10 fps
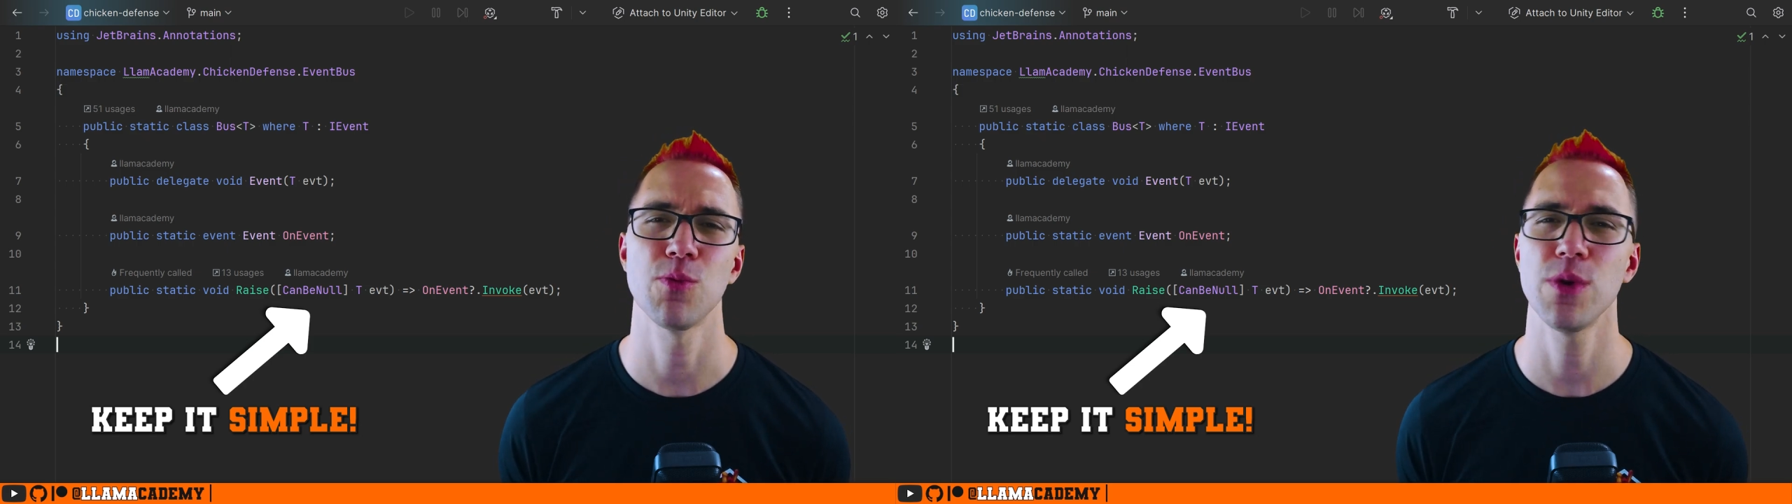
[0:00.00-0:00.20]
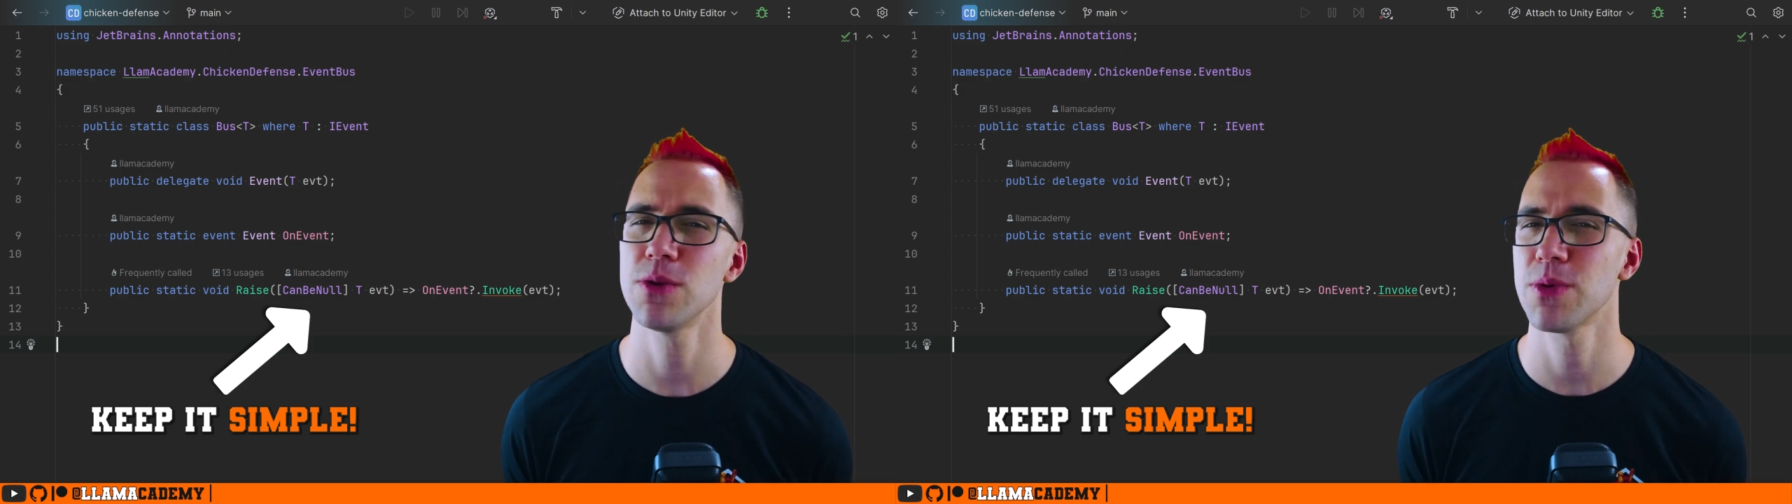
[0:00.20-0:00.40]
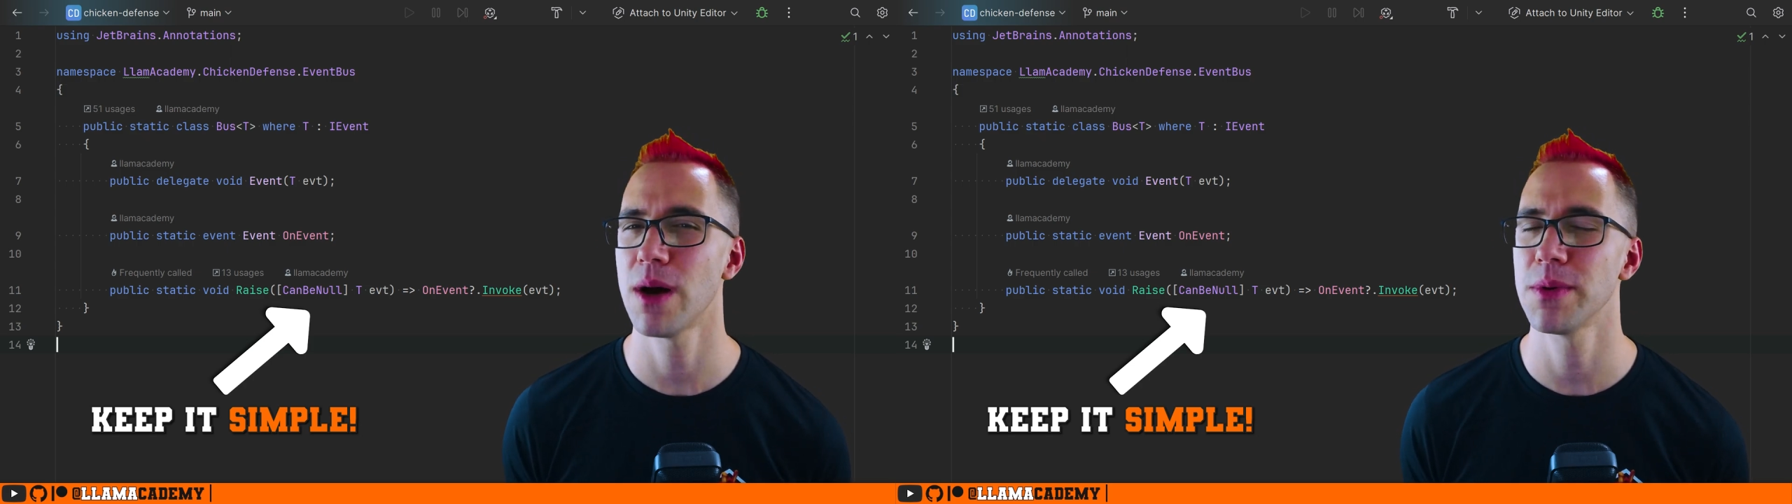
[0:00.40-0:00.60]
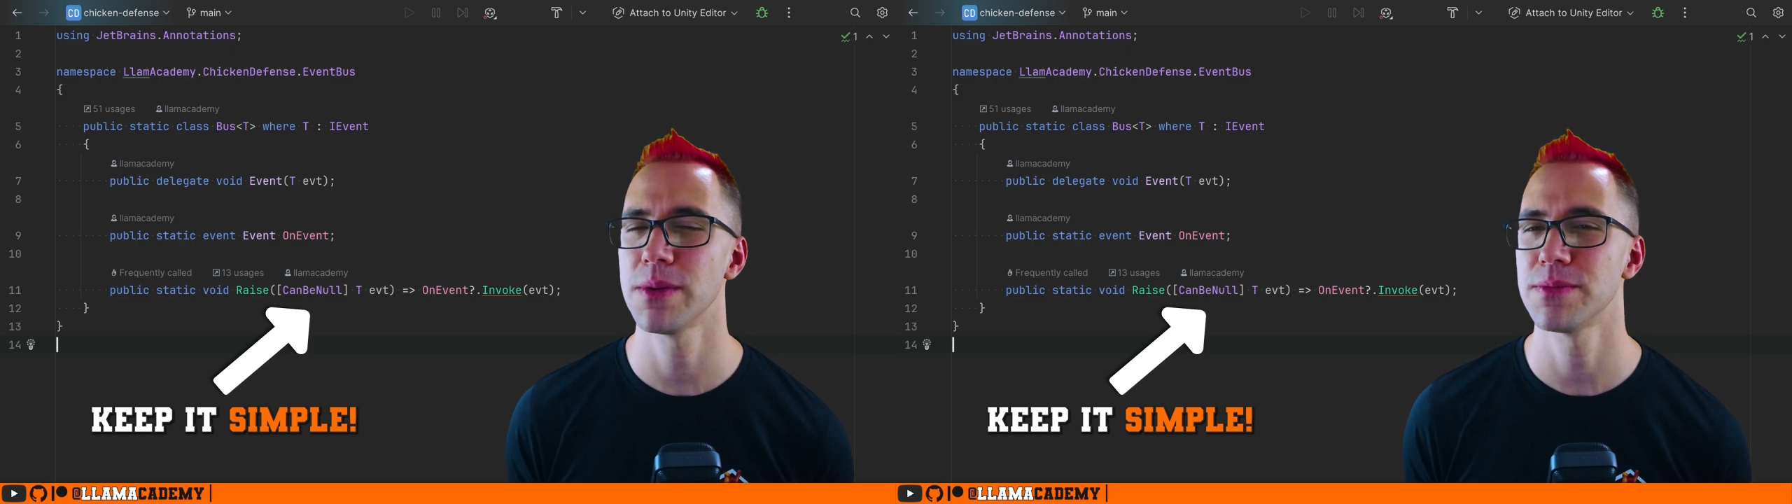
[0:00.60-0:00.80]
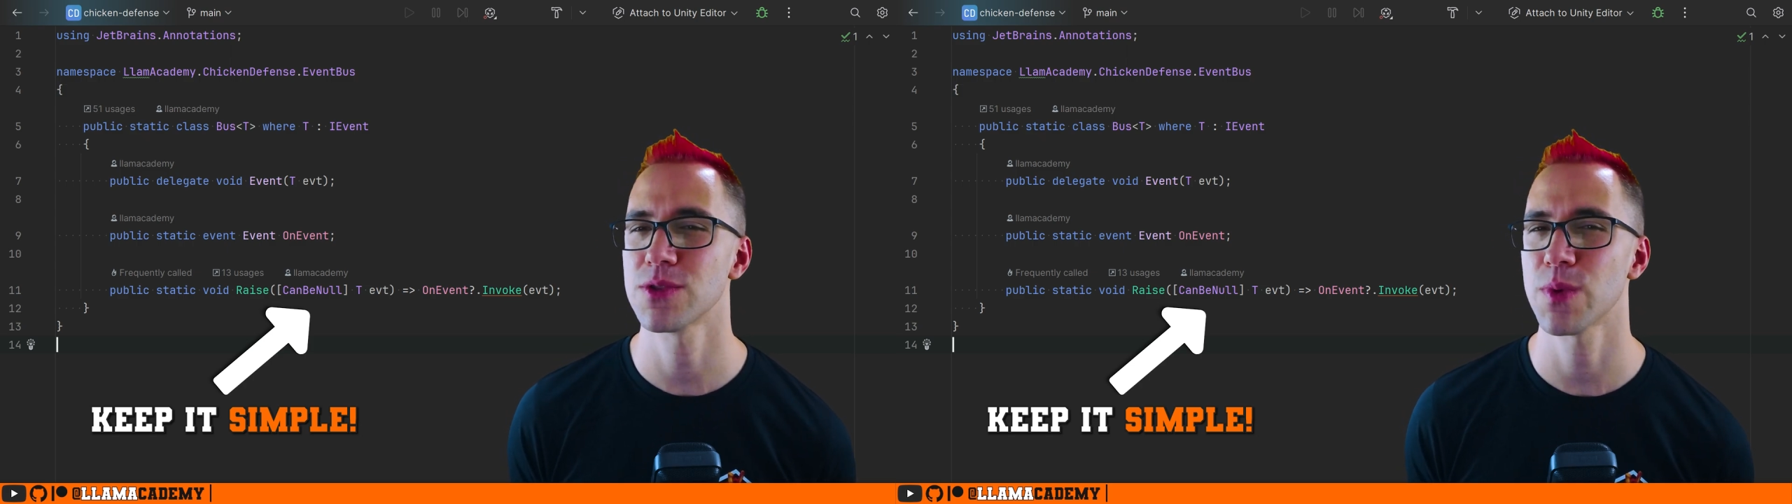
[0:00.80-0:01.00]
weird
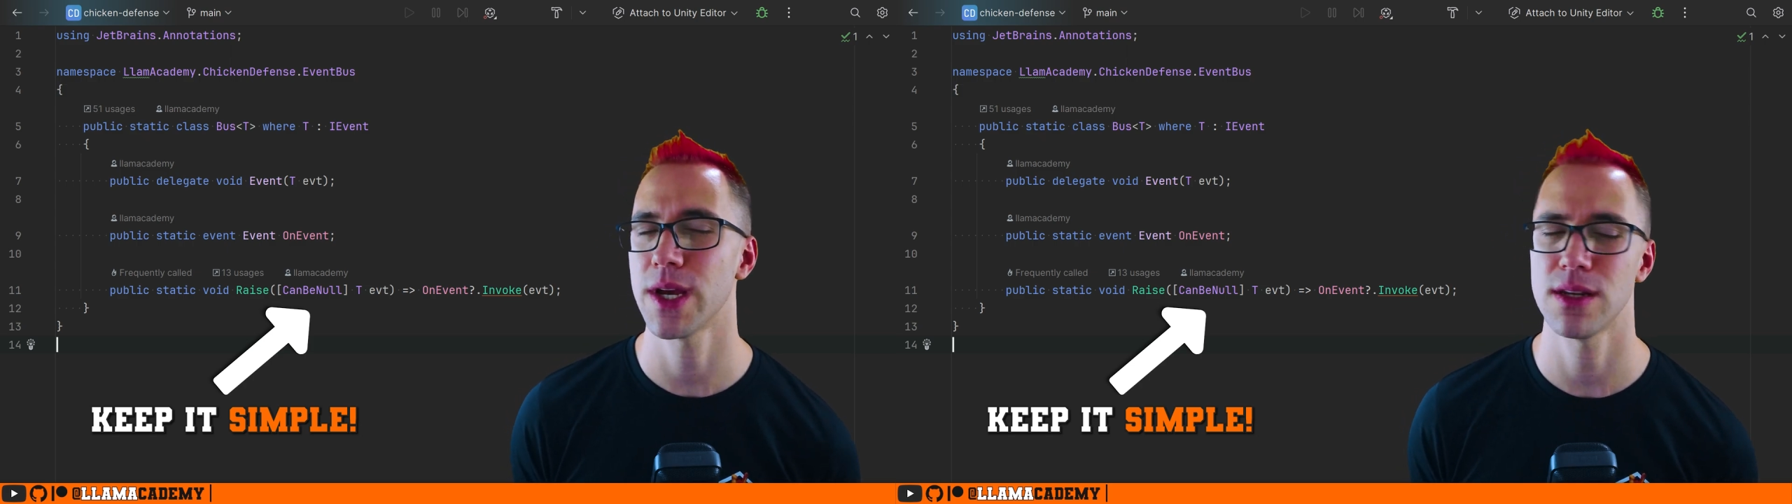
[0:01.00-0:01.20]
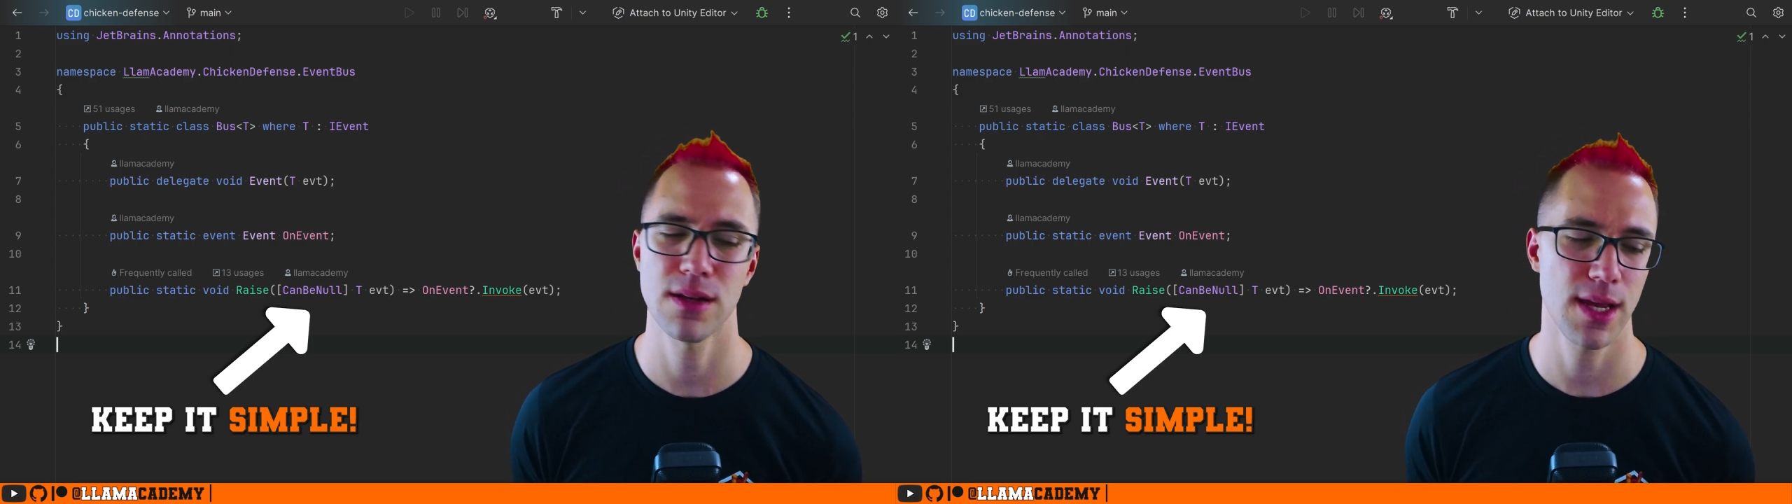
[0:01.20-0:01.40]
problems when